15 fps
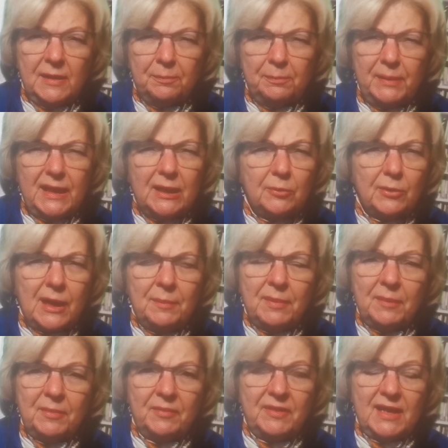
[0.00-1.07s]
a big
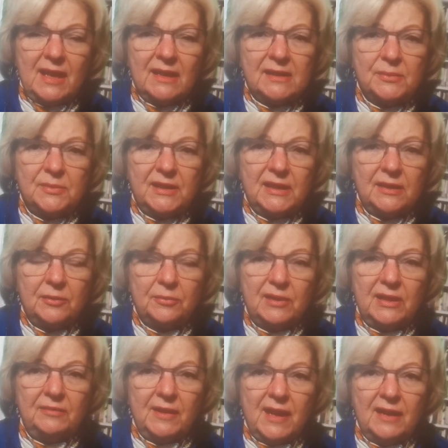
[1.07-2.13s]
ramp up of deaths within
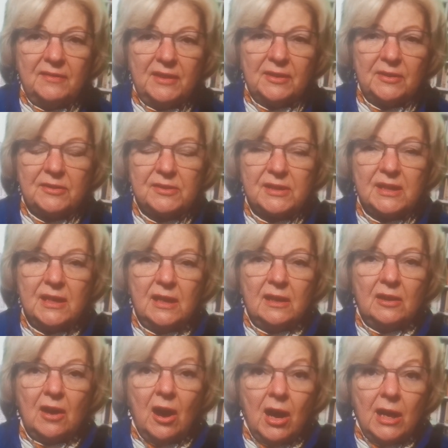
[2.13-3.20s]
3 to 5 years,
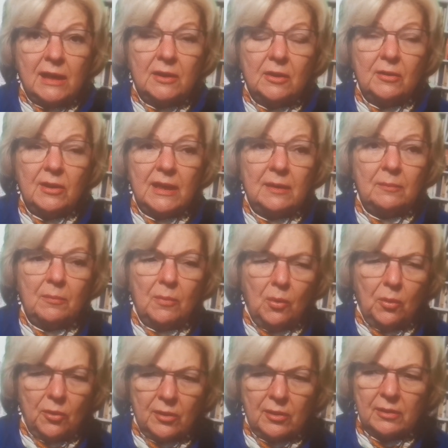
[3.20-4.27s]
ongoing
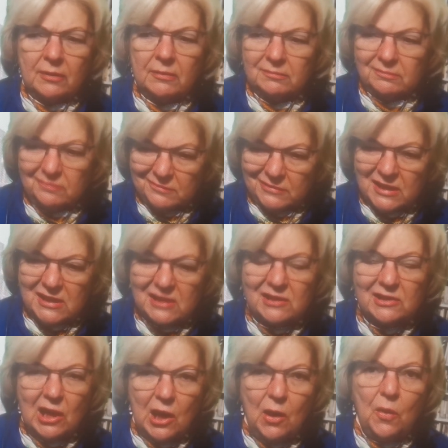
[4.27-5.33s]
more
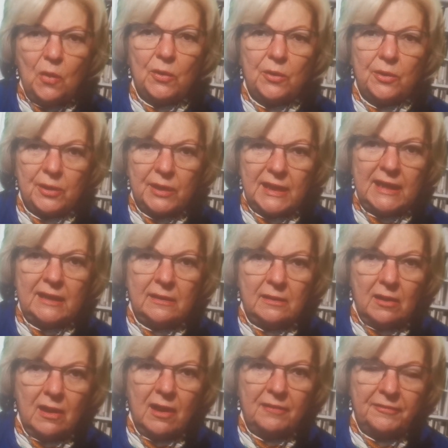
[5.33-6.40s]
slower
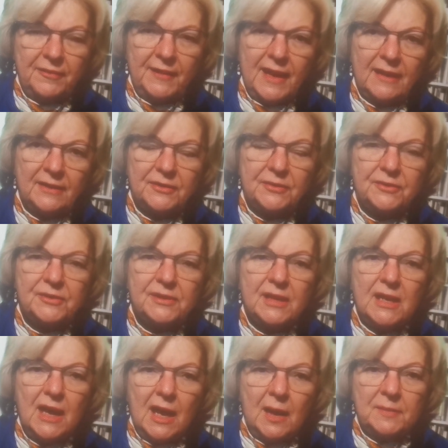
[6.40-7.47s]
kill off factors
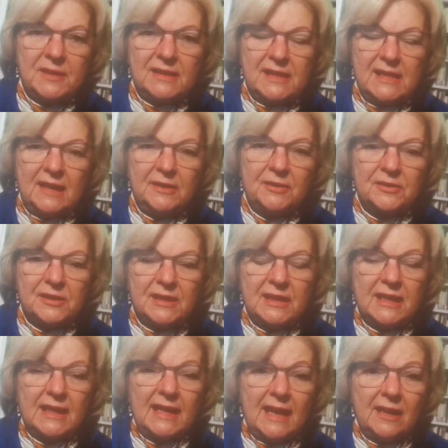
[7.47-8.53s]
up to 10 years. And
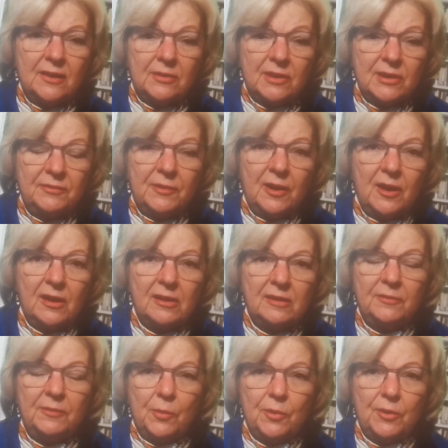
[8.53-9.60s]
then category
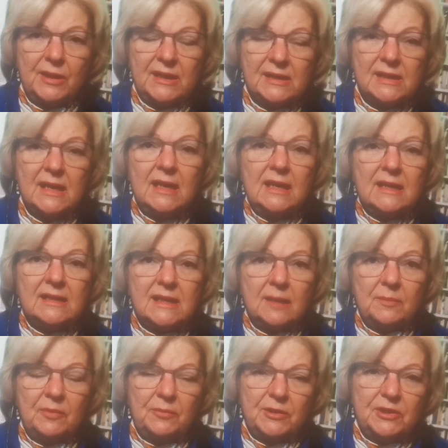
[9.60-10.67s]
4 is
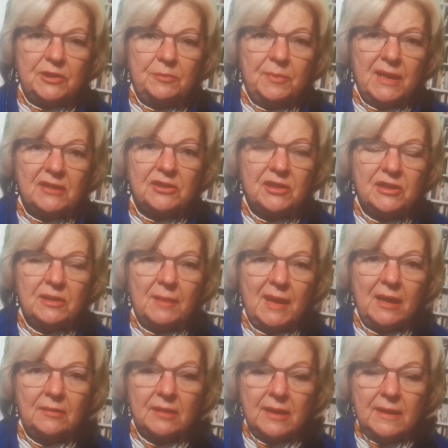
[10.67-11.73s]
some of what you mentioned
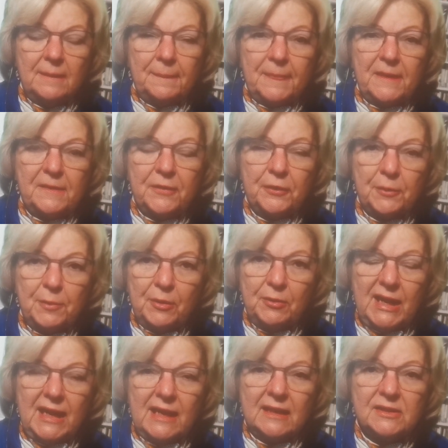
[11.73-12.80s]
about the turbo
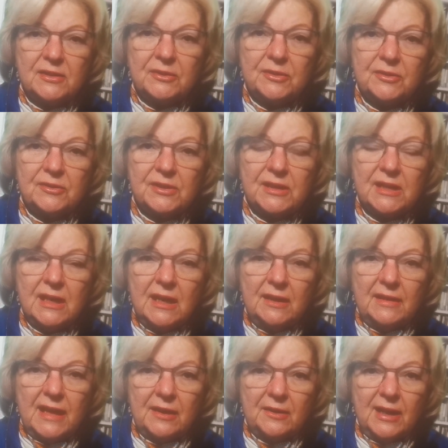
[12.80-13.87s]
cancers
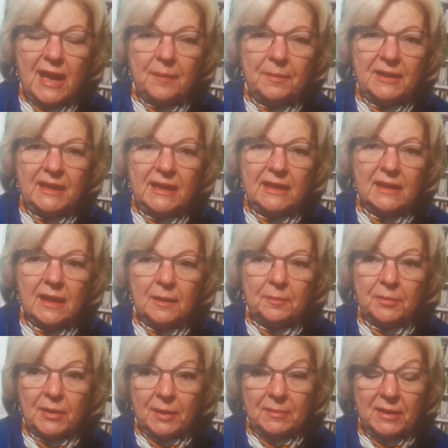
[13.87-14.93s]
that are happening
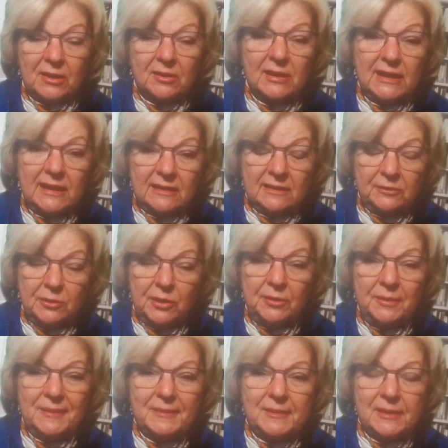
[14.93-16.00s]
primarily in
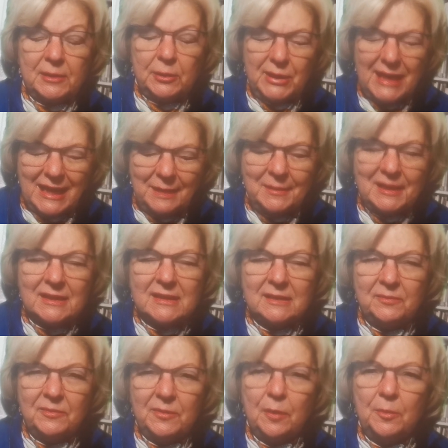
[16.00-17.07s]
leukemias,
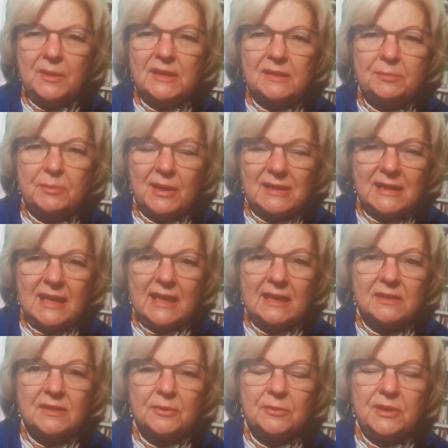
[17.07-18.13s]
lymphomas, breast
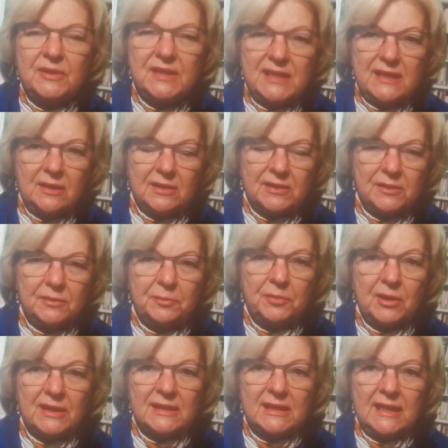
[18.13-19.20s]
cancer. You see it also in
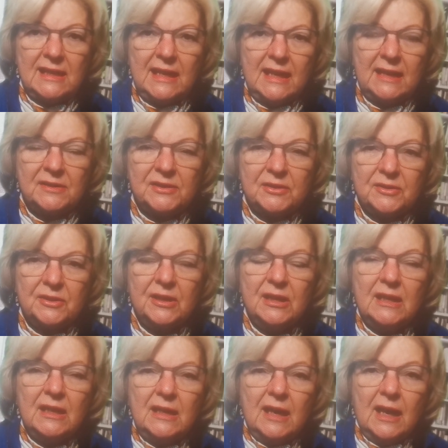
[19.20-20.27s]
prostate cancer.
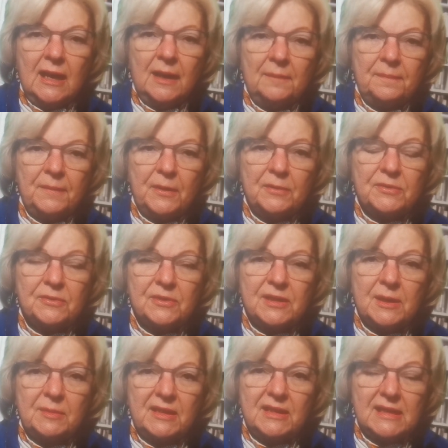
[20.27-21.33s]
Those are
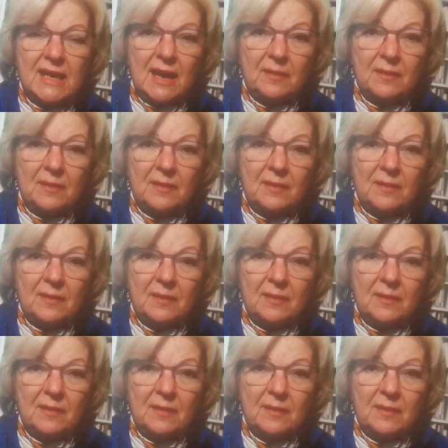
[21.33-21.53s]
some of the